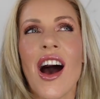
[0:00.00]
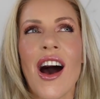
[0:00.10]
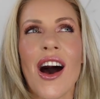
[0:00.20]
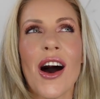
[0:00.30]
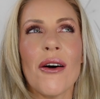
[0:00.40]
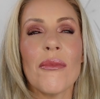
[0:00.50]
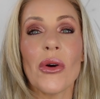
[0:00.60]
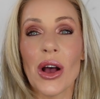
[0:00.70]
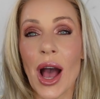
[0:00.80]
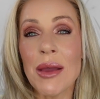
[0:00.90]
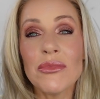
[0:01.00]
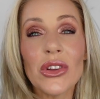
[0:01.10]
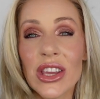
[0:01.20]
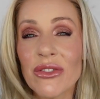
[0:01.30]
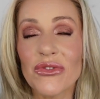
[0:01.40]
Um, I'm
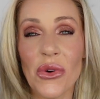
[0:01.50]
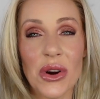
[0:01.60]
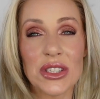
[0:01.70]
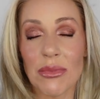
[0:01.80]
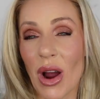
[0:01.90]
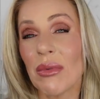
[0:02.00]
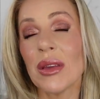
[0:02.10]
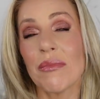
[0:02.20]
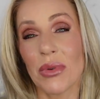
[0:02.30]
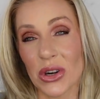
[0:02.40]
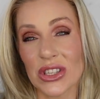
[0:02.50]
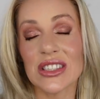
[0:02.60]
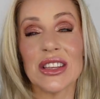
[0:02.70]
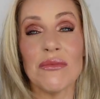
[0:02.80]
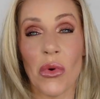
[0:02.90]
looking forward to probably
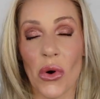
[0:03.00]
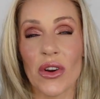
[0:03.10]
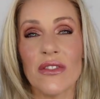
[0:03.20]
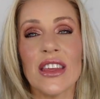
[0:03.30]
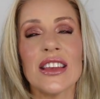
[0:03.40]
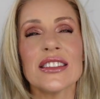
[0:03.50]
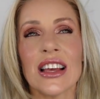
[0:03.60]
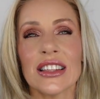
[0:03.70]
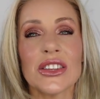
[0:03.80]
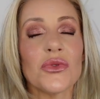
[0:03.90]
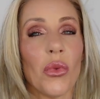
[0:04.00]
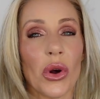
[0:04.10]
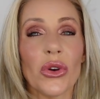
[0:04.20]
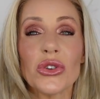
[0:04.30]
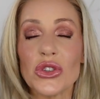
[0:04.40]
purchasing more of these, at least
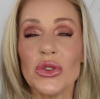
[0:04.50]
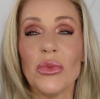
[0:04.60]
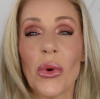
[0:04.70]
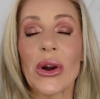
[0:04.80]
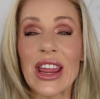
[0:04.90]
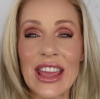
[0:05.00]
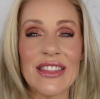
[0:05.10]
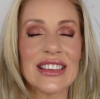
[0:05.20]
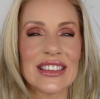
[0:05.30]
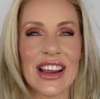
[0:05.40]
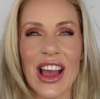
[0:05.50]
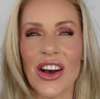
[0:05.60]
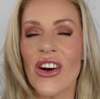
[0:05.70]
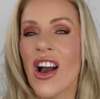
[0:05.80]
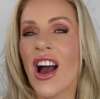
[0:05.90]
one or two more in this
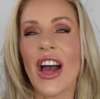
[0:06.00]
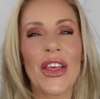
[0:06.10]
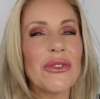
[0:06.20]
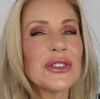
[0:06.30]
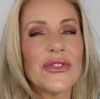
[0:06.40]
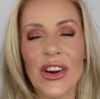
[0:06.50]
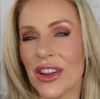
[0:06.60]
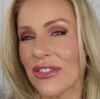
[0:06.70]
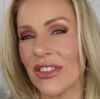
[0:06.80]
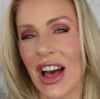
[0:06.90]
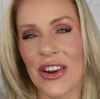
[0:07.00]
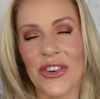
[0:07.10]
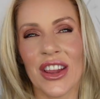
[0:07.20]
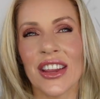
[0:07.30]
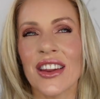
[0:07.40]
style. I thought it was very
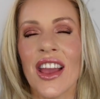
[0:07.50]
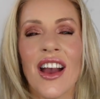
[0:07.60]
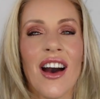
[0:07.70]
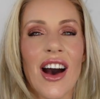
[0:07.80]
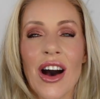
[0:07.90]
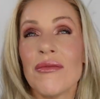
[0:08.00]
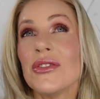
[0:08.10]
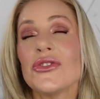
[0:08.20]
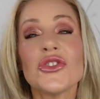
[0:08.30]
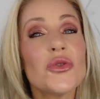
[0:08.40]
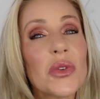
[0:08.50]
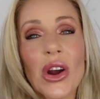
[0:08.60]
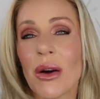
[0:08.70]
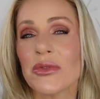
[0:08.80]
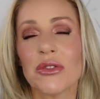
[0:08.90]
flattering, um, super
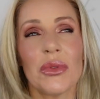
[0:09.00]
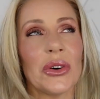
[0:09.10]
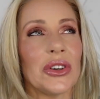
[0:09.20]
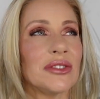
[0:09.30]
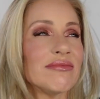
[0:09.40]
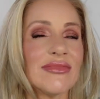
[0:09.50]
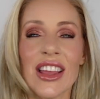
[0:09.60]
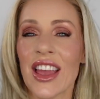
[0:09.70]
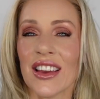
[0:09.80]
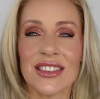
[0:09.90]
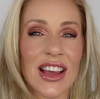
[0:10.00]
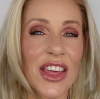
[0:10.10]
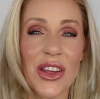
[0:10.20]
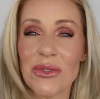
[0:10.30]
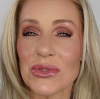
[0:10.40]
comfortable, and I
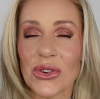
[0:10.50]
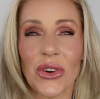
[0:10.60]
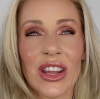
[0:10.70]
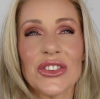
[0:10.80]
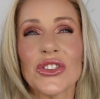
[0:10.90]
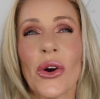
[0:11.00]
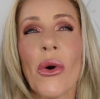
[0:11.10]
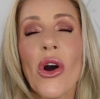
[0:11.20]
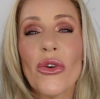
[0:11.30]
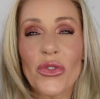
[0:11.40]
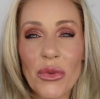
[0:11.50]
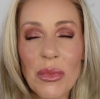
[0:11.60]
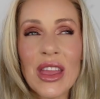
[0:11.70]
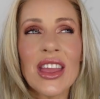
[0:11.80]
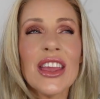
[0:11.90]
thought it was great. So for
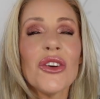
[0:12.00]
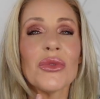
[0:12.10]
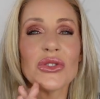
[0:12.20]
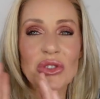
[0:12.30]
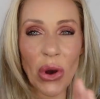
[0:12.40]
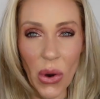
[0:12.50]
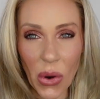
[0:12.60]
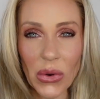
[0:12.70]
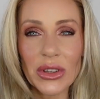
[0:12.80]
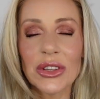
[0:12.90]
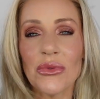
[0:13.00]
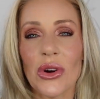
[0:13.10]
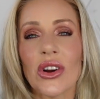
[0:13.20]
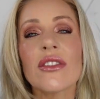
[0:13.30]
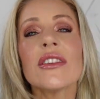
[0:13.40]
me, it was totally
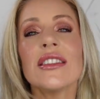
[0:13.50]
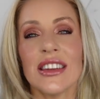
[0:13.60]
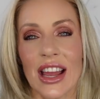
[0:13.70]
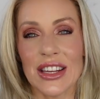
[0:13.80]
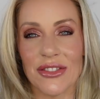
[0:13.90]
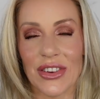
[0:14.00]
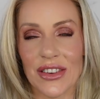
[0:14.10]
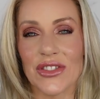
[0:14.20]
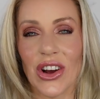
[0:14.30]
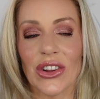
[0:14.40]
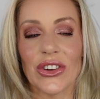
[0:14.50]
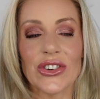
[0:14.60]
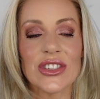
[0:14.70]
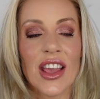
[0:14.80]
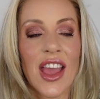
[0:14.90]
worth the
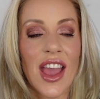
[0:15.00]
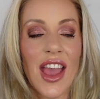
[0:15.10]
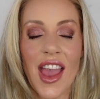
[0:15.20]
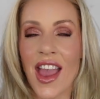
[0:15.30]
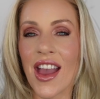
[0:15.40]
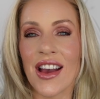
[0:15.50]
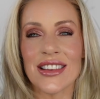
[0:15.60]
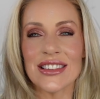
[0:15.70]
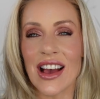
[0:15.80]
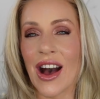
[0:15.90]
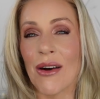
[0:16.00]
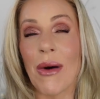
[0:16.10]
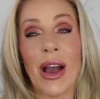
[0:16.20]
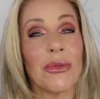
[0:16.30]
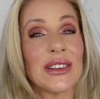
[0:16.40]
$95 and um,
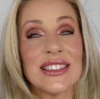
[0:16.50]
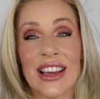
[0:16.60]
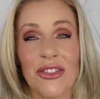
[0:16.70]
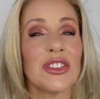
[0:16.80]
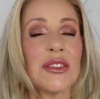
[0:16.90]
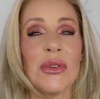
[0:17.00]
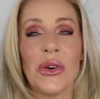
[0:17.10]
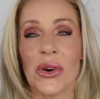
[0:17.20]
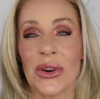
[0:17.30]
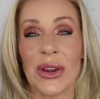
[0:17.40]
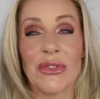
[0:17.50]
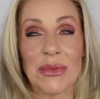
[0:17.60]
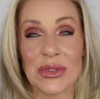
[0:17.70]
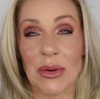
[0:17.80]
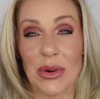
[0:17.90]
I will definitely be ordering
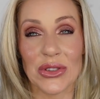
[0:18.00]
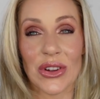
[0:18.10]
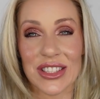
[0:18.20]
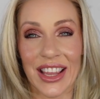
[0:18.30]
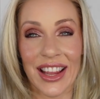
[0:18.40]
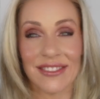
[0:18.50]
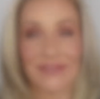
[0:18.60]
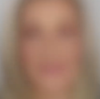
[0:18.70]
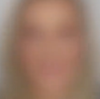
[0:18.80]
from Summersalt again.